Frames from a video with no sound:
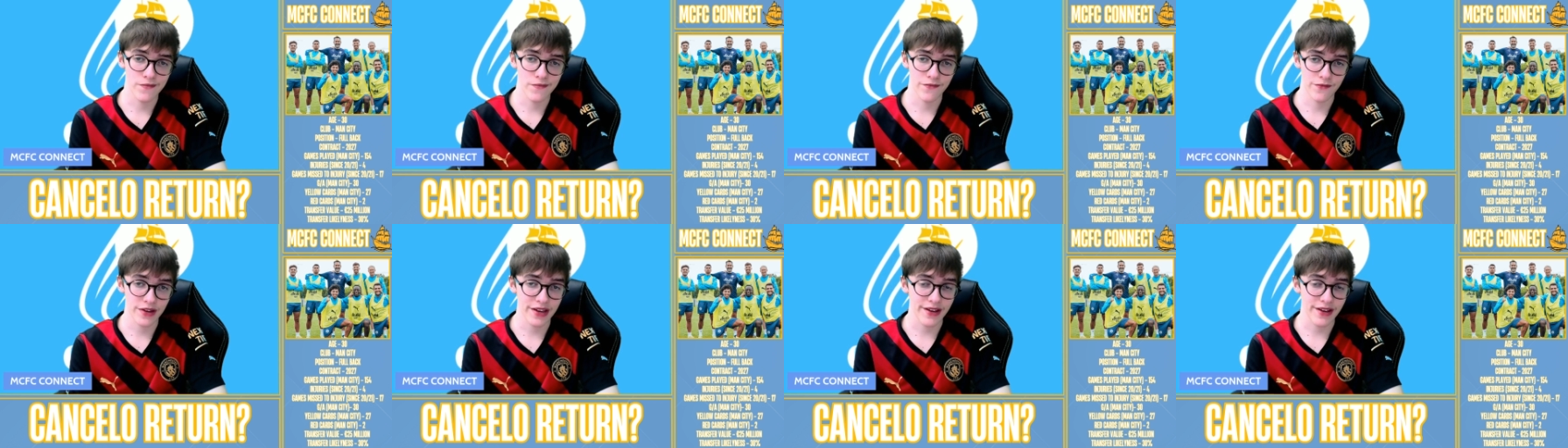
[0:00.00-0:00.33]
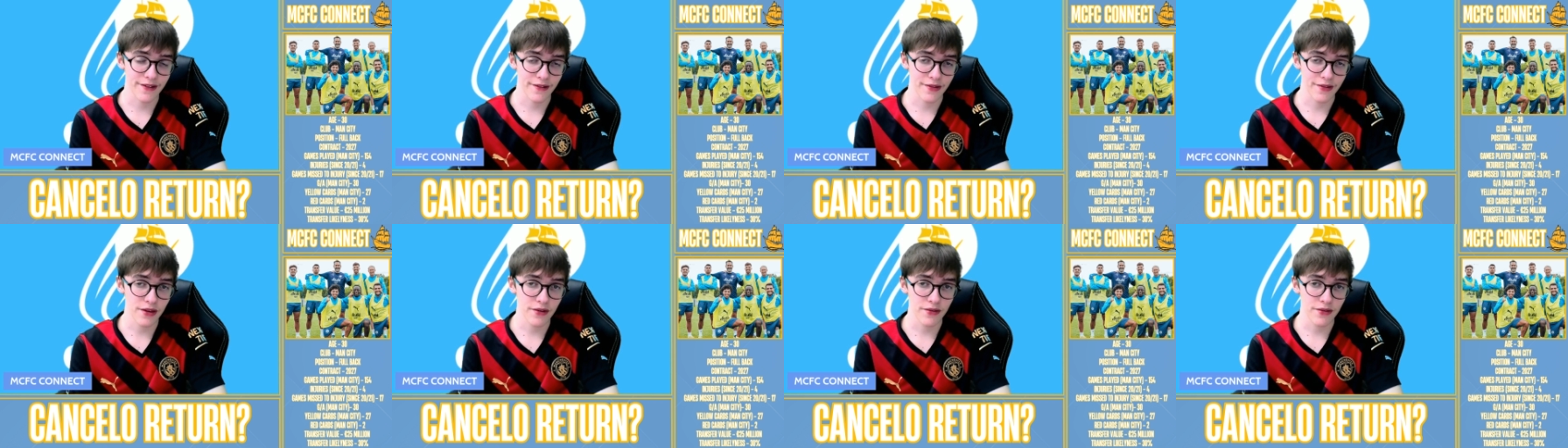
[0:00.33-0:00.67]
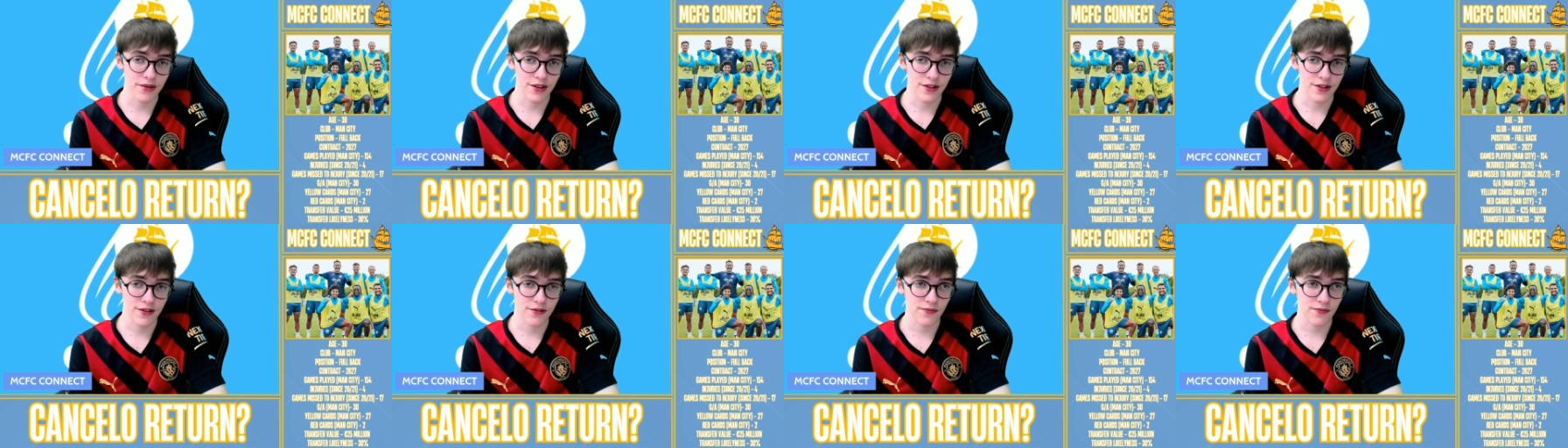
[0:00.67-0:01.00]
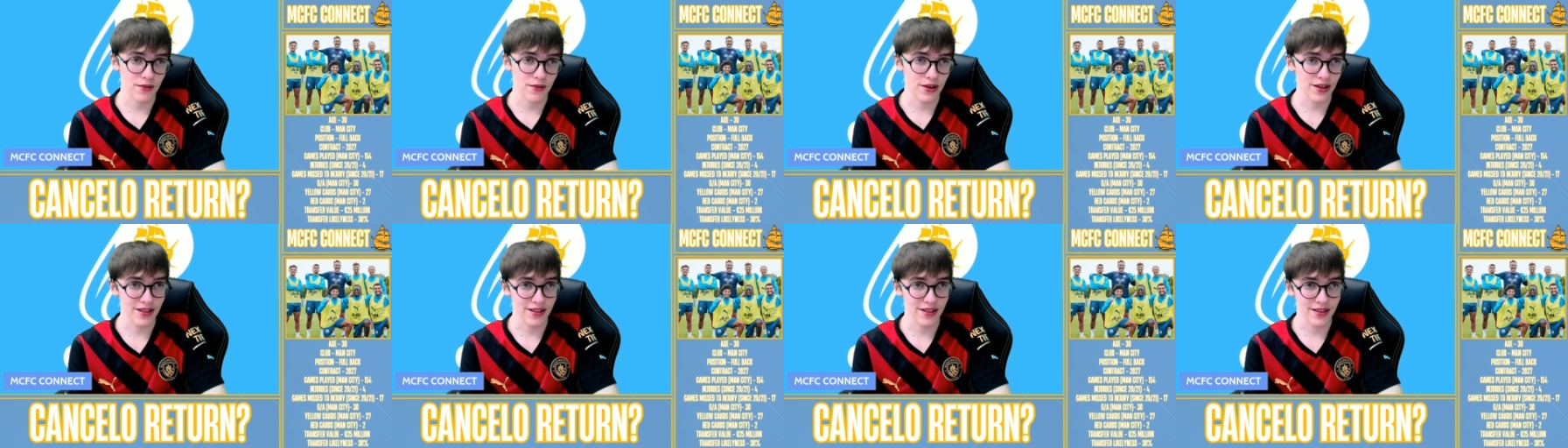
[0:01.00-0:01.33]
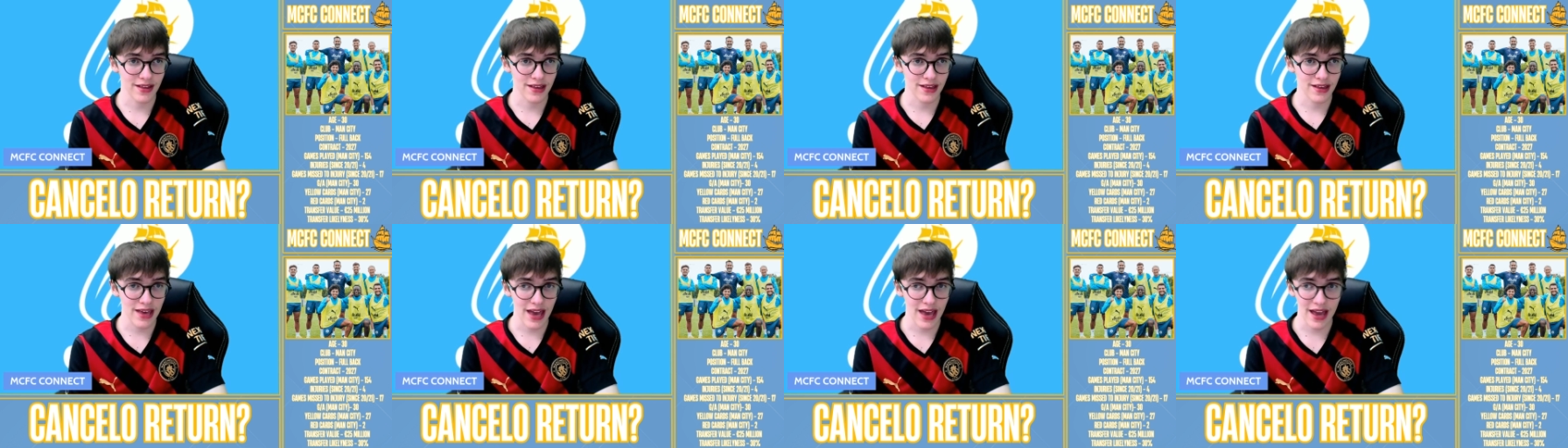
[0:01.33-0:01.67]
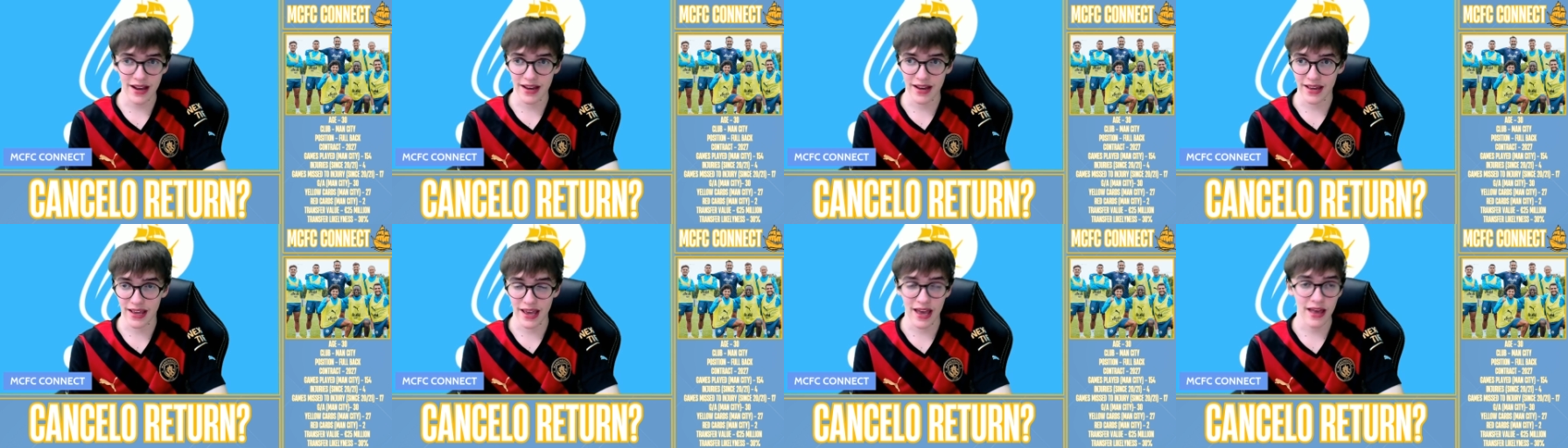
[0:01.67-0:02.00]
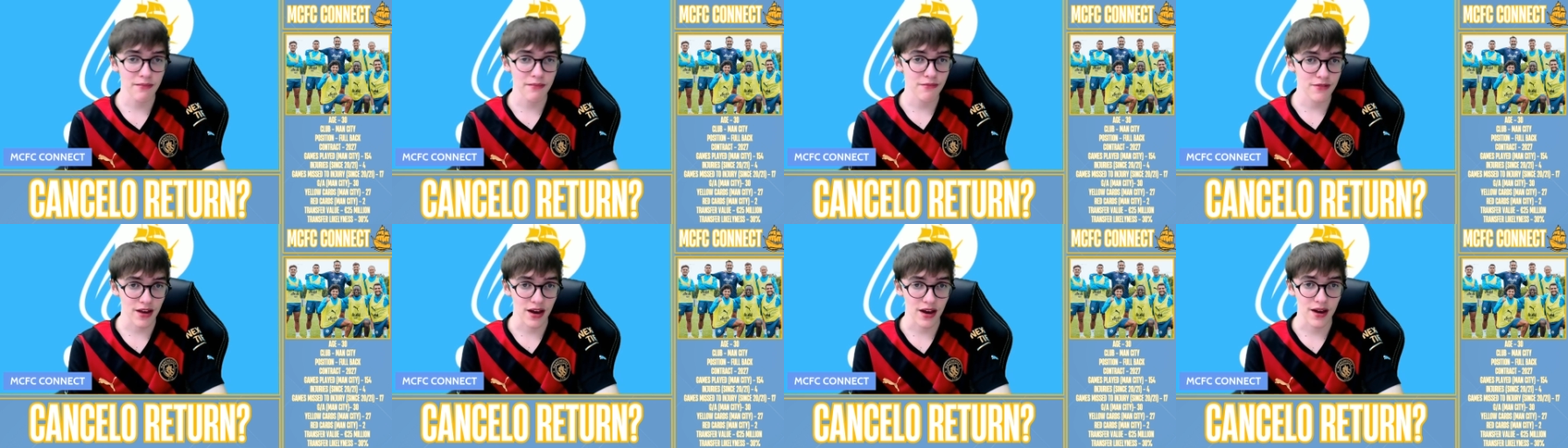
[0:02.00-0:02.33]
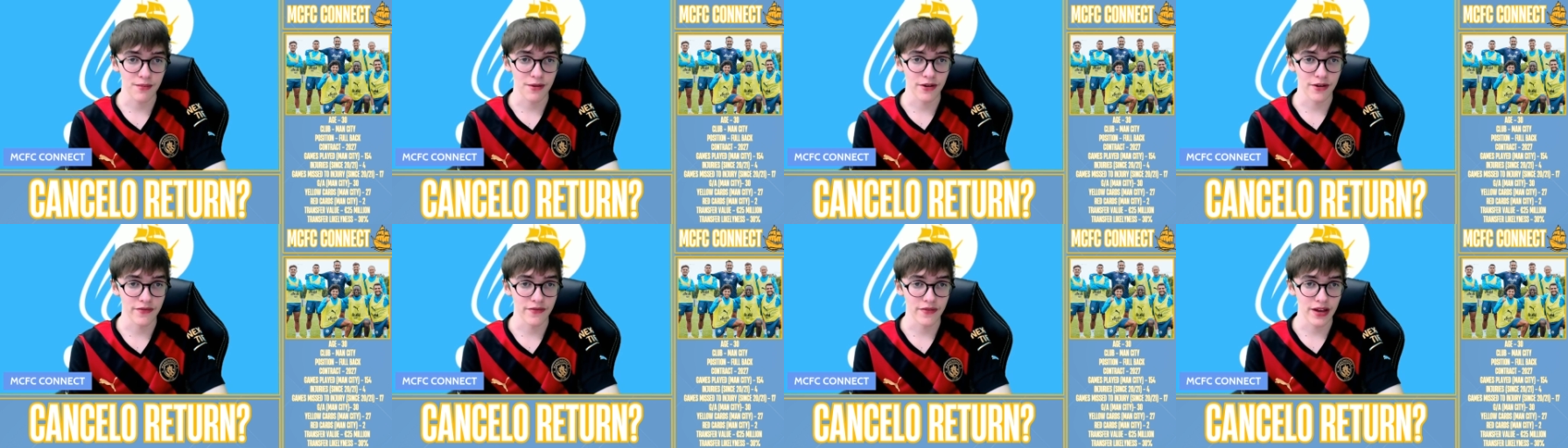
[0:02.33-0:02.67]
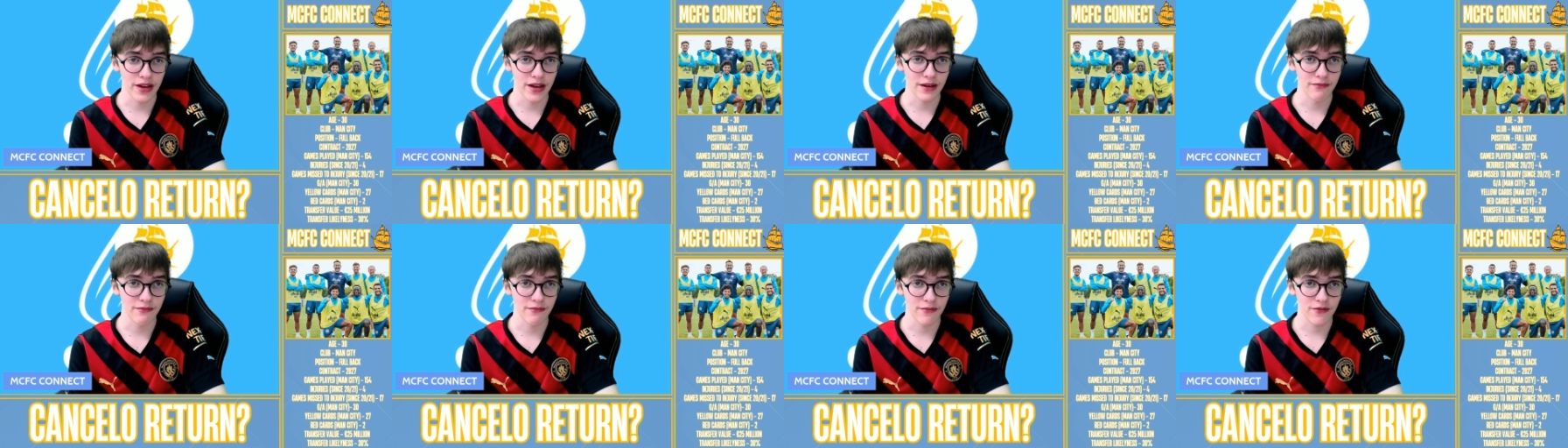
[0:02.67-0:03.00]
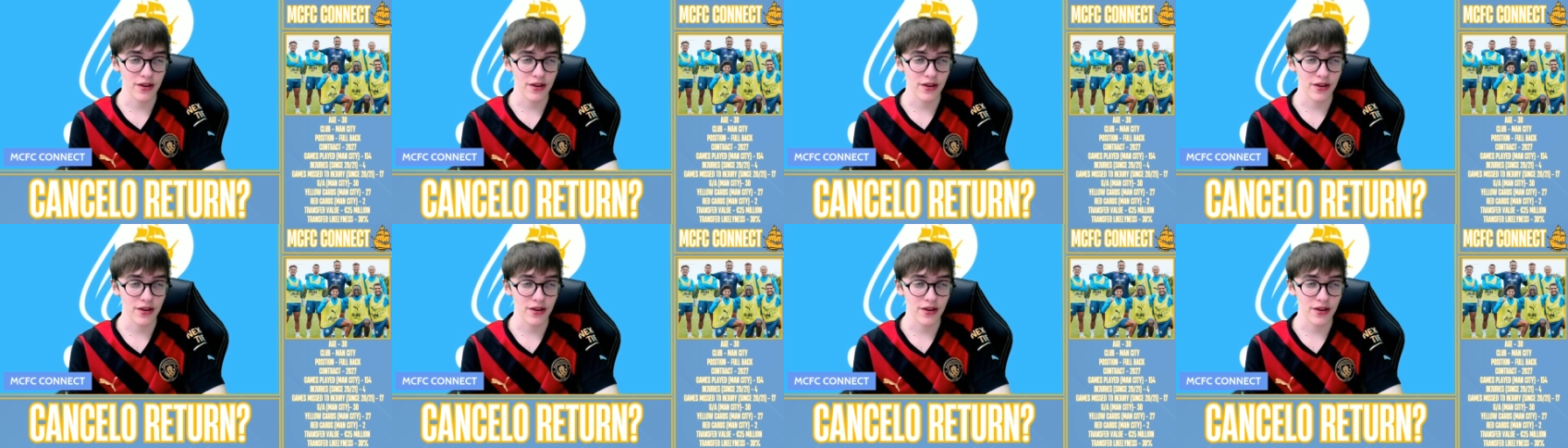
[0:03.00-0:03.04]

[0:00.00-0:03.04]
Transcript: Rico Lewis was getting game time over him.